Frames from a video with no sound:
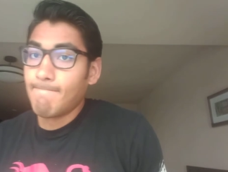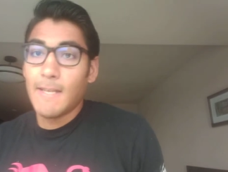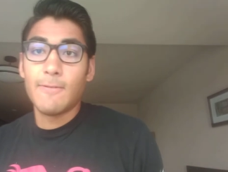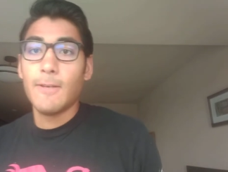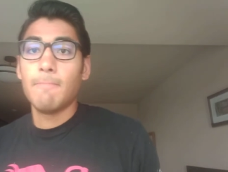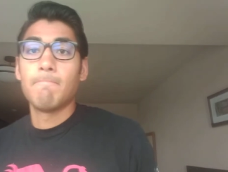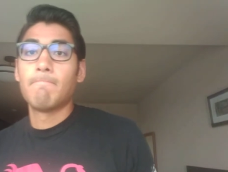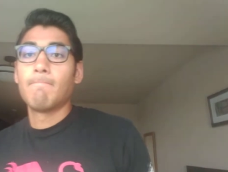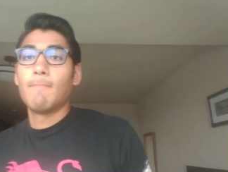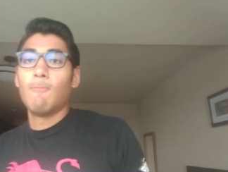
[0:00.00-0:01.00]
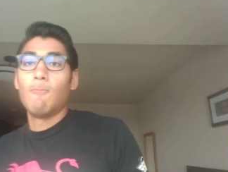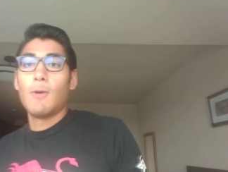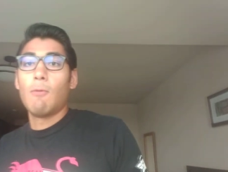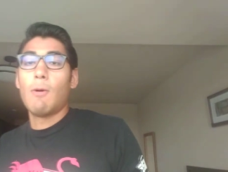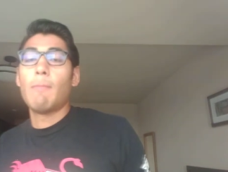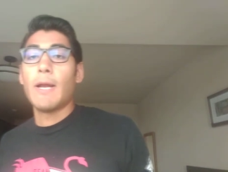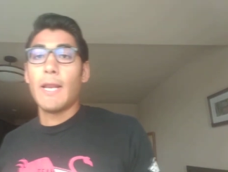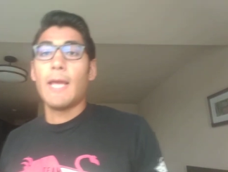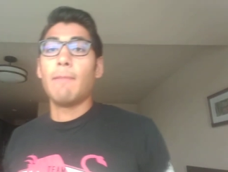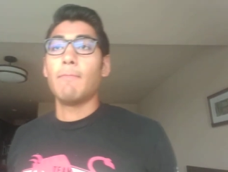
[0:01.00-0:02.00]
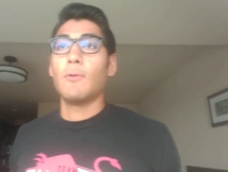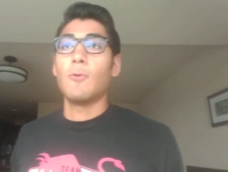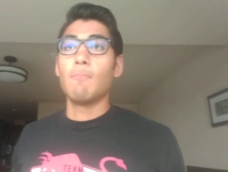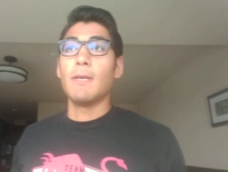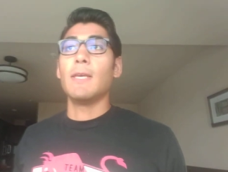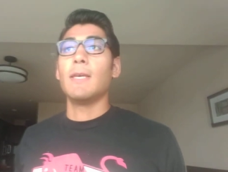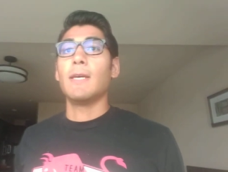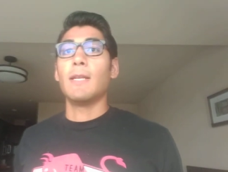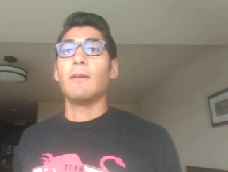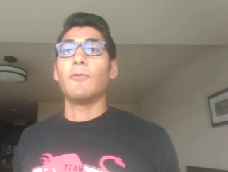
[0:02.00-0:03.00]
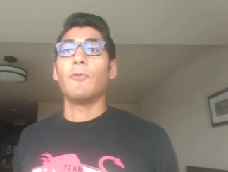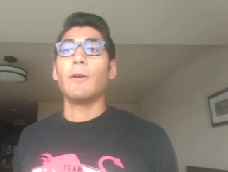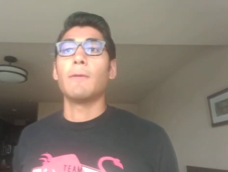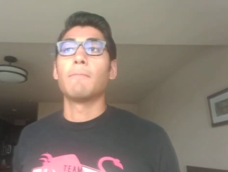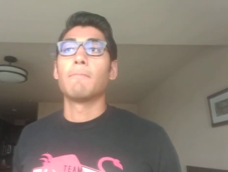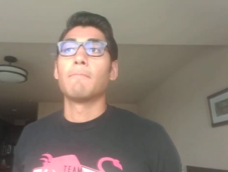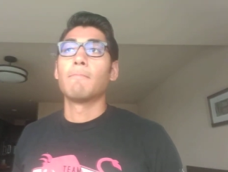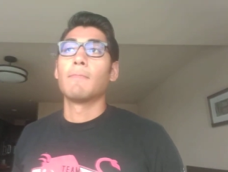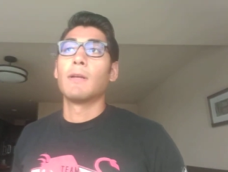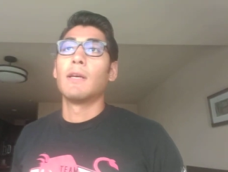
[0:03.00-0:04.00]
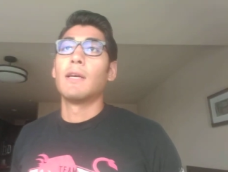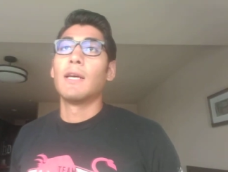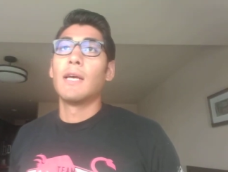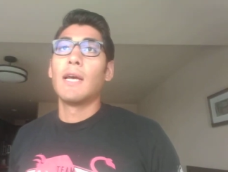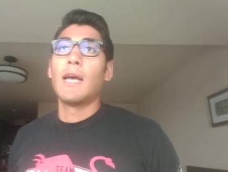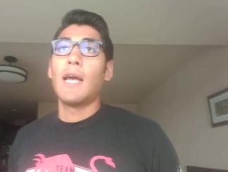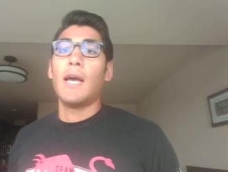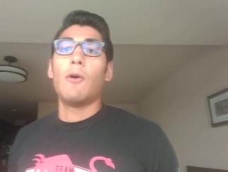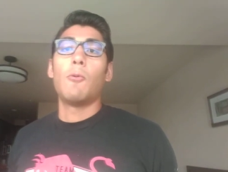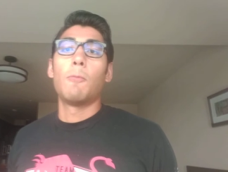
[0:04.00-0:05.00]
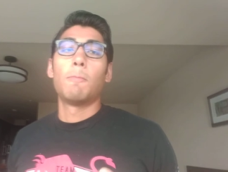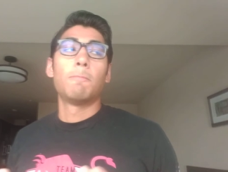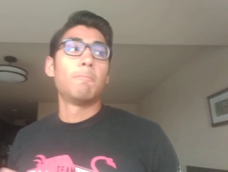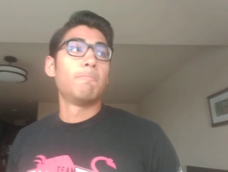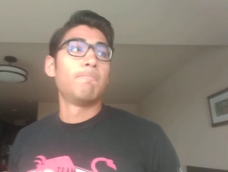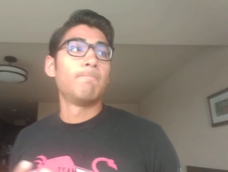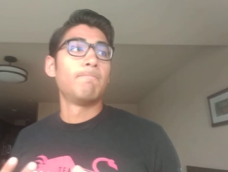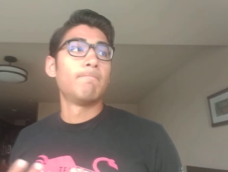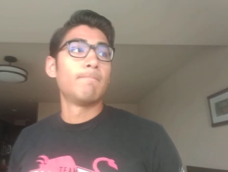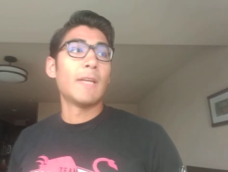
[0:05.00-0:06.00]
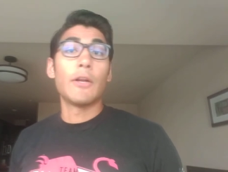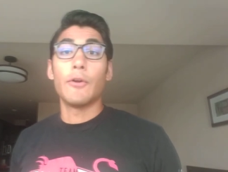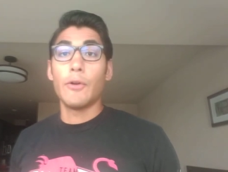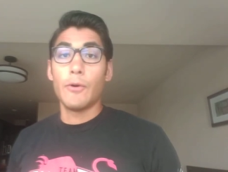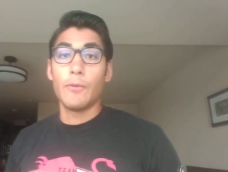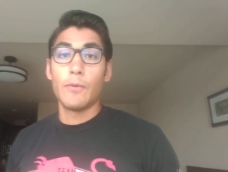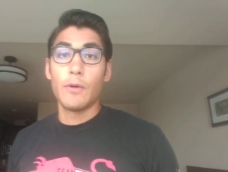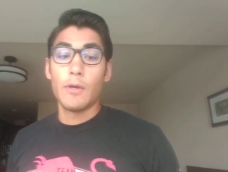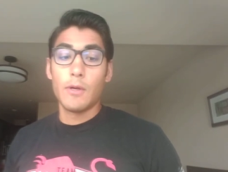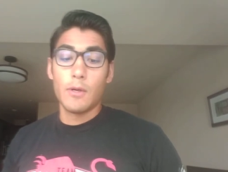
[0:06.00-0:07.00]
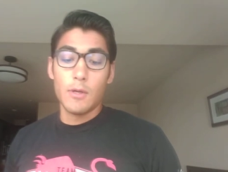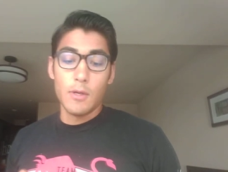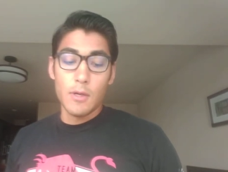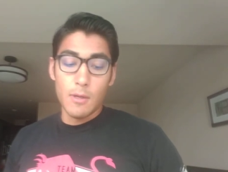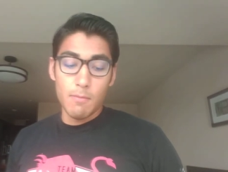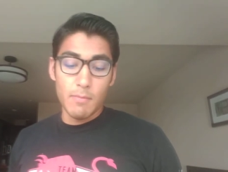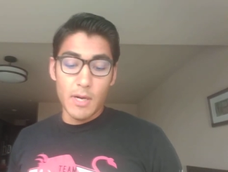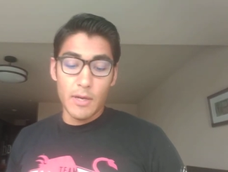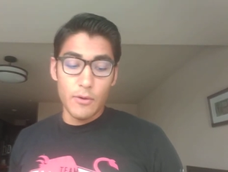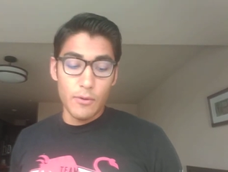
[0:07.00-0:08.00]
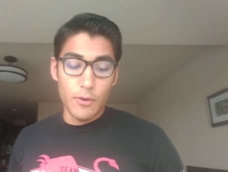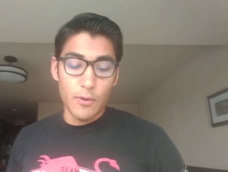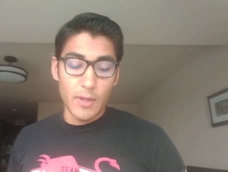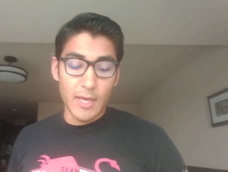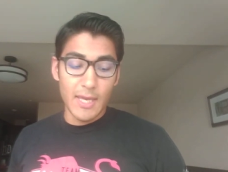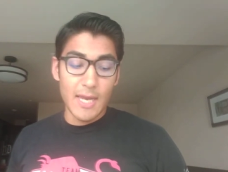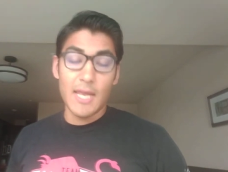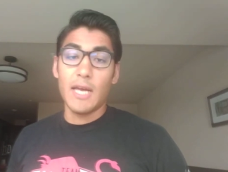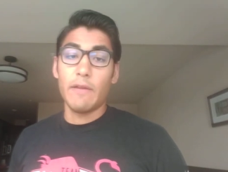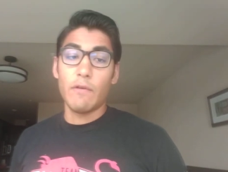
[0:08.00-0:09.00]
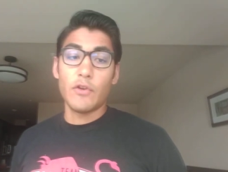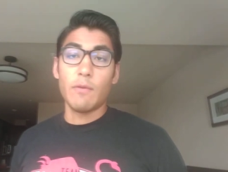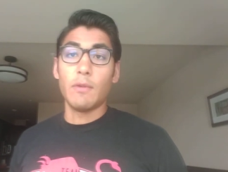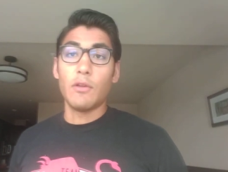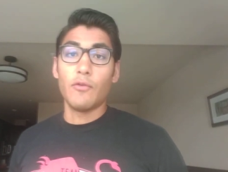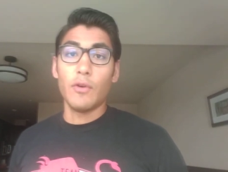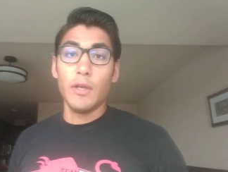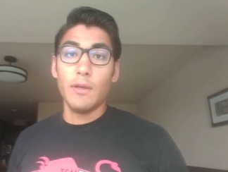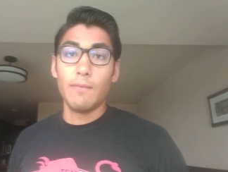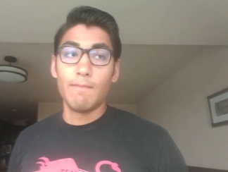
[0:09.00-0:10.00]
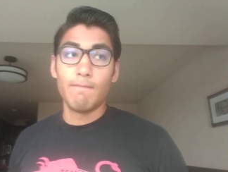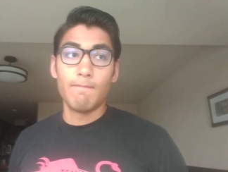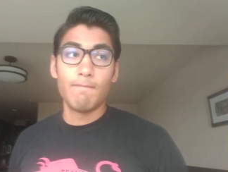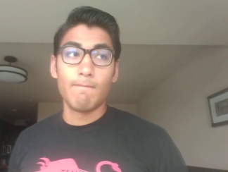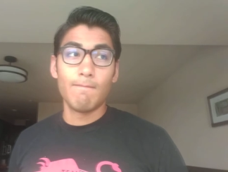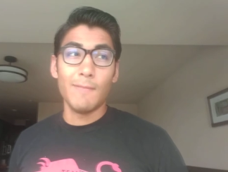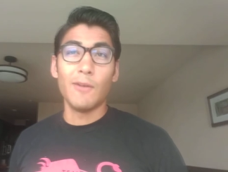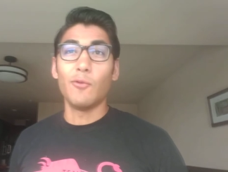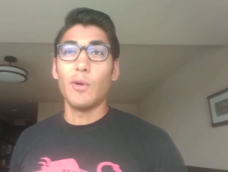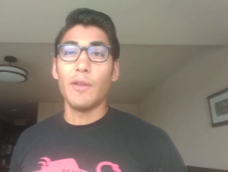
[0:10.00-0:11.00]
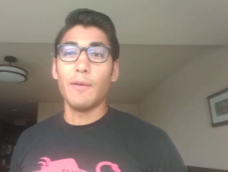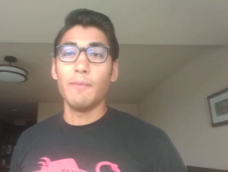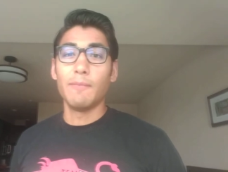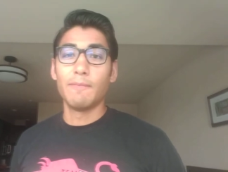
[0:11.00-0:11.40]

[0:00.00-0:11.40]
That's it. I want my name to be in history. How? I don't know. But I do know that getting out of the gym industry is one of them.